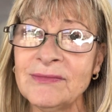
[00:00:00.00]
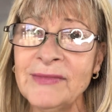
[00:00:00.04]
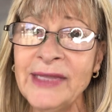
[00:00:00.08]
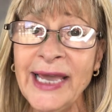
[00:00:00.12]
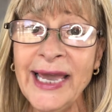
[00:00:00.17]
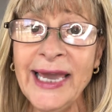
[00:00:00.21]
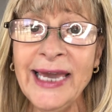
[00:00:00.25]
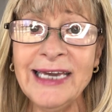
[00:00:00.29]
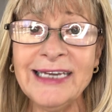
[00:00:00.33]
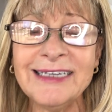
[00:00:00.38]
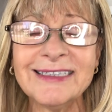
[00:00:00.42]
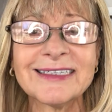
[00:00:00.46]

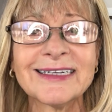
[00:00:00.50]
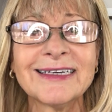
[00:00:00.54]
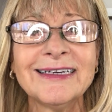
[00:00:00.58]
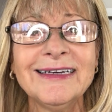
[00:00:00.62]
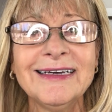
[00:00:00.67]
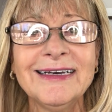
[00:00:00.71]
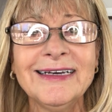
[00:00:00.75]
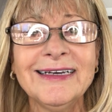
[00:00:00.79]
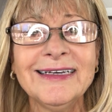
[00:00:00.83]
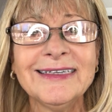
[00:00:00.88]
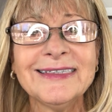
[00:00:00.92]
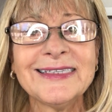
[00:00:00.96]
8.
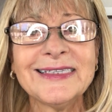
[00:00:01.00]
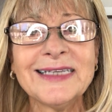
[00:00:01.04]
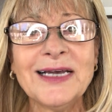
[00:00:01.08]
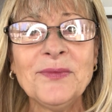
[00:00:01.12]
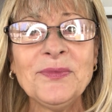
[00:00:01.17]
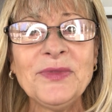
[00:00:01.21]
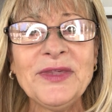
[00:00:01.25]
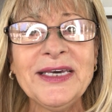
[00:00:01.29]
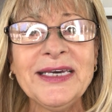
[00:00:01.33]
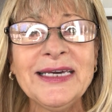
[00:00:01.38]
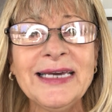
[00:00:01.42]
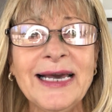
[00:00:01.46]

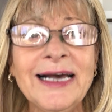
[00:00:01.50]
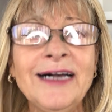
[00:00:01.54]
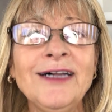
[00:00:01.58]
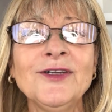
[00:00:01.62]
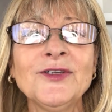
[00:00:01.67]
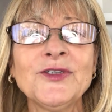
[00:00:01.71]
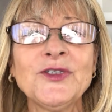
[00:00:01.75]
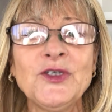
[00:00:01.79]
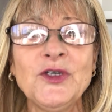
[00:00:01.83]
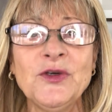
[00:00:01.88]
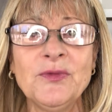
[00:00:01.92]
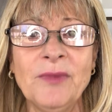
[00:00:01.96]
Something
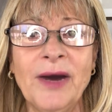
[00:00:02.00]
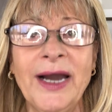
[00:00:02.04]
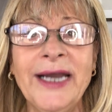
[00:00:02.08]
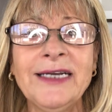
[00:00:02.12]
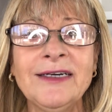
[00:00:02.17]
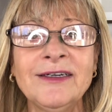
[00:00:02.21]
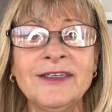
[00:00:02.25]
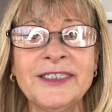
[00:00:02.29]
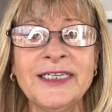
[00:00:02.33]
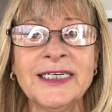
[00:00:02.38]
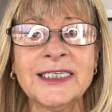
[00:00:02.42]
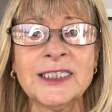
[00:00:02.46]
else you might
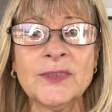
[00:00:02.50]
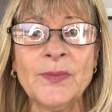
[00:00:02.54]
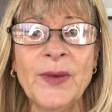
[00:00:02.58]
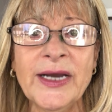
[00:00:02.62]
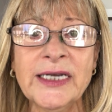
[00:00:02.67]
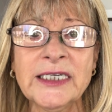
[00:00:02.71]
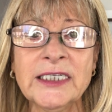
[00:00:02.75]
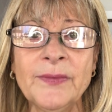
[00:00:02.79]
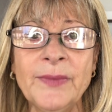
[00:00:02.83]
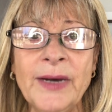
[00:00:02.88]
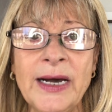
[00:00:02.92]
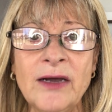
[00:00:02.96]
not
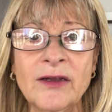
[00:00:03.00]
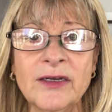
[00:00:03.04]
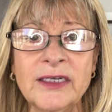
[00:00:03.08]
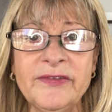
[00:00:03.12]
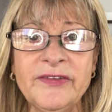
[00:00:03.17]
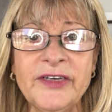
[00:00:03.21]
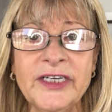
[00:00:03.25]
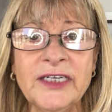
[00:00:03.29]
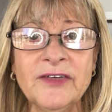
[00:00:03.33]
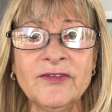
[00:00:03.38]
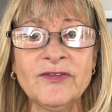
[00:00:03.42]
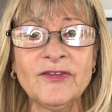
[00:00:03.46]
expect about
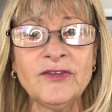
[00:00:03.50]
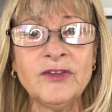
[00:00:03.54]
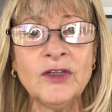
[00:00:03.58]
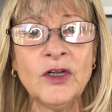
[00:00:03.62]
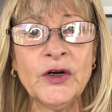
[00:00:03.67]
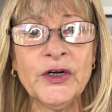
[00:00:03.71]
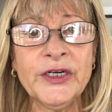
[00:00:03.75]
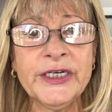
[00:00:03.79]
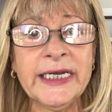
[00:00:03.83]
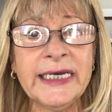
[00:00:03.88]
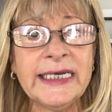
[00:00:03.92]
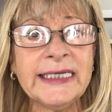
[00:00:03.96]
living in
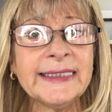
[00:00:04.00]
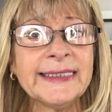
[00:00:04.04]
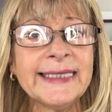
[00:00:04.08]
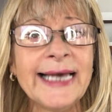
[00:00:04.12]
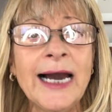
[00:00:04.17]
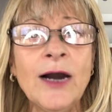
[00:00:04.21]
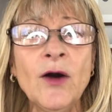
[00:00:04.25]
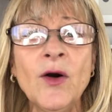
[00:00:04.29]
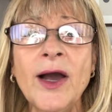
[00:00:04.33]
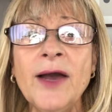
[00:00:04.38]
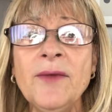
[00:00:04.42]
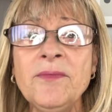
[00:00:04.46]
Florida is
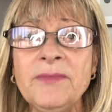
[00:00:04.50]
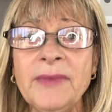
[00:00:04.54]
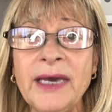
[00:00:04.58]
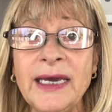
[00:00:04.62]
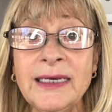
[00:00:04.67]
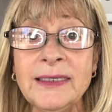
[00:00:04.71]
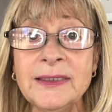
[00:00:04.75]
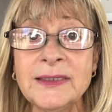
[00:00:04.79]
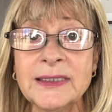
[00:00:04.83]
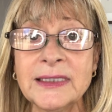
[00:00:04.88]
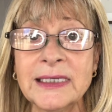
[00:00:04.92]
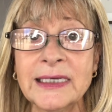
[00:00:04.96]
how
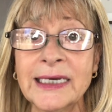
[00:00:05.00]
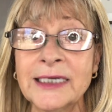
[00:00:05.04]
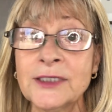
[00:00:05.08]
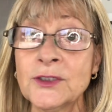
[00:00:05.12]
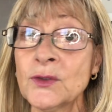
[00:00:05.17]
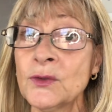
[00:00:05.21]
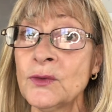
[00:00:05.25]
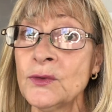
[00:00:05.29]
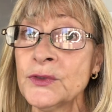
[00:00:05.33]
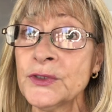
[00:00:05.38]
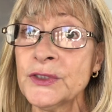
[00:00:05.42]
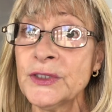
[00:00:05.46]
amazing and
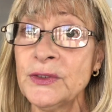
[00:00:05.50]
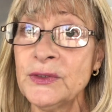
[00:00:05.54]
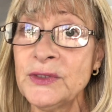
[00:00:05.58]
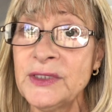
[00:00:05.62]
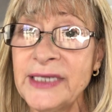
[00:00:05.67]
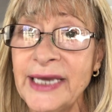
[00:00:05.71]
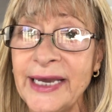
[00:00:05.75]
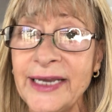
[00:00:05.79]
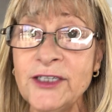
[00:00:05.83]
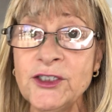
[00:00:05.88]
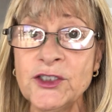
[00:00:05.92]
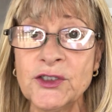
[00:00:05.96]
also
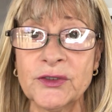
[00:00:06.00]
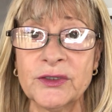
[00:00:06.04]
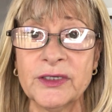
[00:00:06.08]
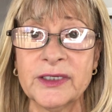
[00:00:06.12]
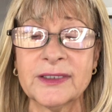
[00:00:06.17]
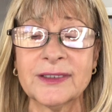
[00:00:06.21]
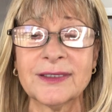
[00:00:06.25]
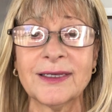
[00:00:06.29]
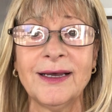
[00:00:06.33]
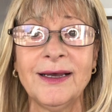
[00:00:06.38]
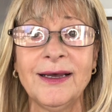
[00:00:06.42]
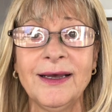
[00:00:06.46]

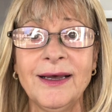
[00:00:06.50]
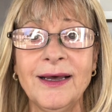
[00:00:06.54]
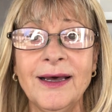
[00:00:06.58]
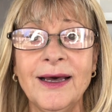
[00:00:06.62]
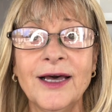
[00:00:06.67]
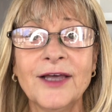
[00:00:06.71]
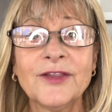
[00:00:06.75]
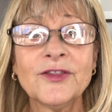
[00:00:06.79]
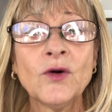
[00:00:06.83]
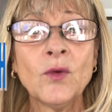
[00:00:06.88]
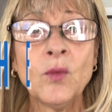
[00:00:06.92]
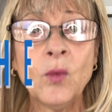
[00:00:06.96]
dangerous
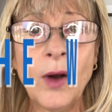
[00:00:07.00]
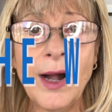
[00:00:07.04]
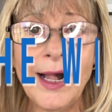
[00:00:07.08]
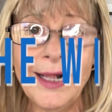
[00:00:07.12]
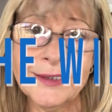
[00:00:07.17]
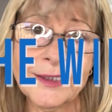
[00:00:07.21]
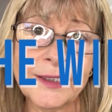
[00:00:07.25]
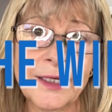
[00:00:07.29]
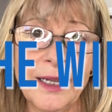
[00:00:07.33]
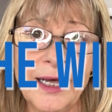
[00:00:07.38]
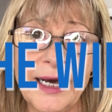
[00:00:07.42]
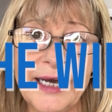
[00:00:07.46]
the
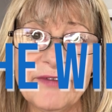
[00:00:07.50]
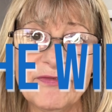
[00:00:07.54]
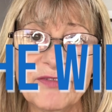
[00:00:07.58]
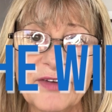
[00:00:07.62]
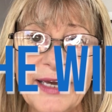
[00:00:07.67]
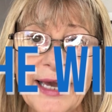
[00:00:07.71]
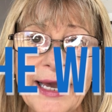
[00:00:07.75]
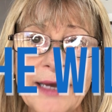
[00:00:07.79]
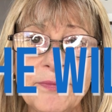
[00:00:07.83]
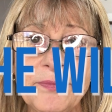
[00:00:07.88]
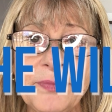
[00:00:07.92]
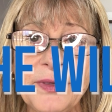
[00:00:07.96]
wildlife
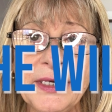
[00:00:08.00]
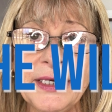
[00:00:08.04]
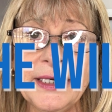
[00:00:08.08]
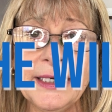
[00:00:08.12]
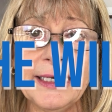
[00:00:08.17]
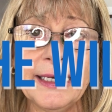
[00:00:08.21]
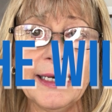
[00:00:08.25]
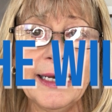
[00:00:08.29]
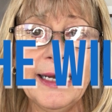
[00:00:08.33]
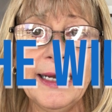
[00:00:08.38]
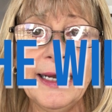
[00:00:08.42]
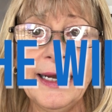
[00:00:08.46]
can
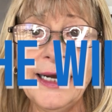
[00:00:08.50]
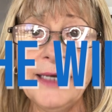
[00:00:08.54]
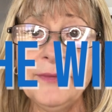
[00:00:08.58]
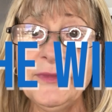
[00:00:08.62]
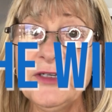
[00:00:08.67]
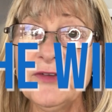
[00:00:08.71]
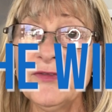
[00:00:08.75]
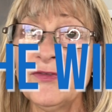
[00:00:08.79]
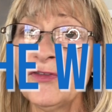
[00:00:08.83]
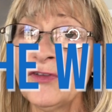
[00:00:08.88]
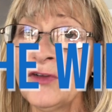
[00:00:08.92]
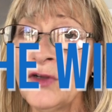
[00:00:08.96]
be. I
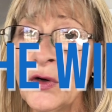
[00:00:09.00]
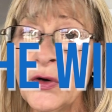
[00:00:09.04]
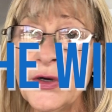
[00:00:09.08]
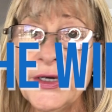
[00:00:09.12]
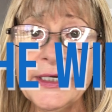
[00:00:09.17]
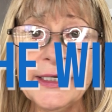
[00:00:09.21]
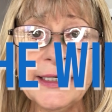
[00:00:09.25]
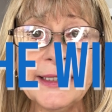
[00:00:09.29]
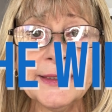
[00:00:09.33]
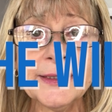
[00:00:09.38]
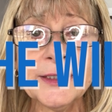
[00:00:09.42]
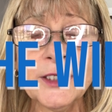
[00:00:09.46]
mean,
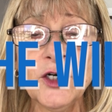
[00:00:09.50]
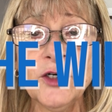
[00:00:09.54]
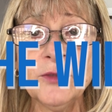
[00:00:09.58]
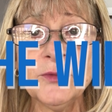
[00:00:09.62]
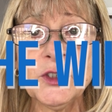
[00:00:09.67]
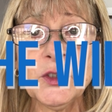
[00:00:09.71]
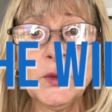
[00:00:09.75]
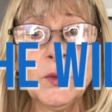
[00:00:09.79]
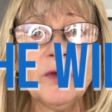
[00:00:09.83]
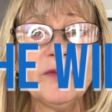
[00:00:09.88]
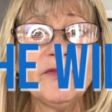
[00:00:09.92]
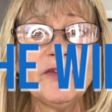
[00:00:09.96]
Florida is home
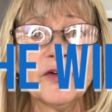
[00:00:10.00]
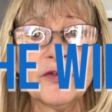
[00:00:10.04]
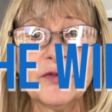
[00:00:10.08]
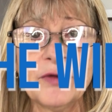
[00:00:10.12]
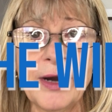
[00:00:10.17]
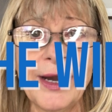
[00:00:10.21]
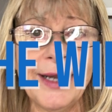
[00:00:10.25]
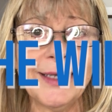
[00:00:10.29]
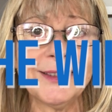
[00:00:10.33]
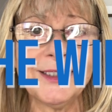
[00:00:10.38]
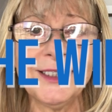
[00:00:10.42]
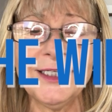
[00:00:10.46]
to a
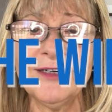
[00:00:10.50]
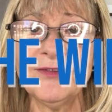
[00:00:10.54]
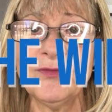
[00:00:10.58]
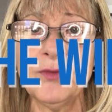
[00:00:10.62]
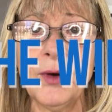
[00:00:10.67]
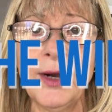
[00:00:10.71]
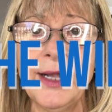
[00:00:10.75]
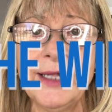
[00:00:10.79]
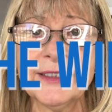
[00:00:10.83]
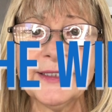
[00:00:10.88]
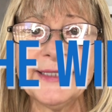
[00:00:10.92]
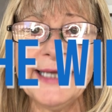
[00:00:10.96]
variety of
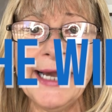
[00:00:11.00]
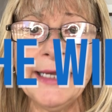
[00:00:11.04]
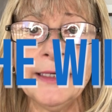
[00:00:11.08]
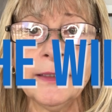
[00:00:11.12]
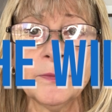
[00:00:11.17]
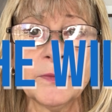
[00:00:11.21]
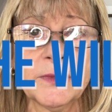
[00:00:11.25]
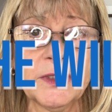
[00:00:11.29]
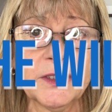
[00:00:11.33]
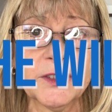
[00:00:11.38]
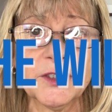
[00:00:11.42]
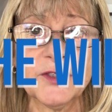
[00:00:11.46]
wild
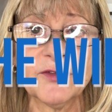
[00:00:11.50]
animals,